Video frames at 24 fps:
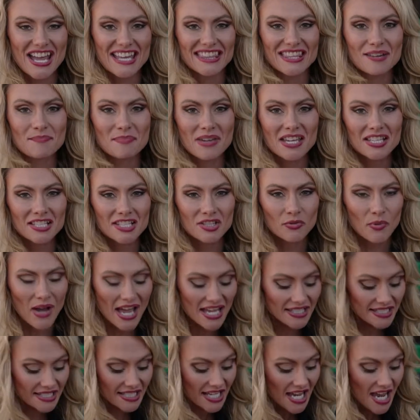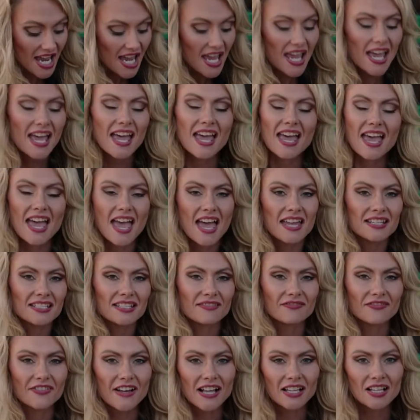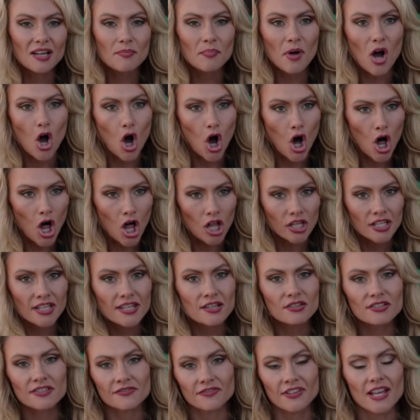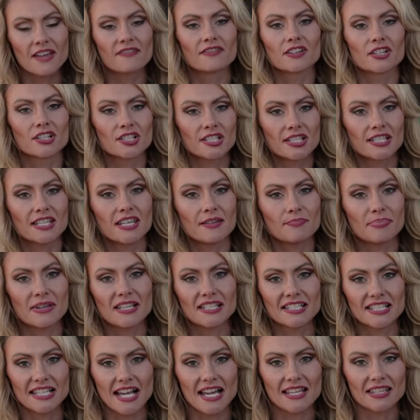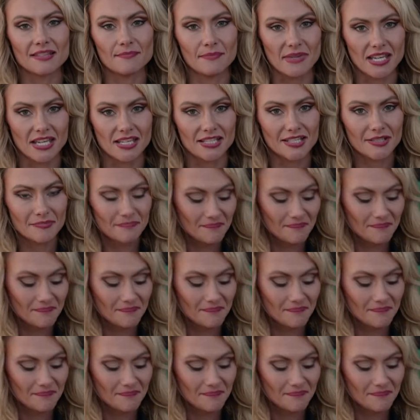the meat sweats and develop all of those flavors deep inside the meat.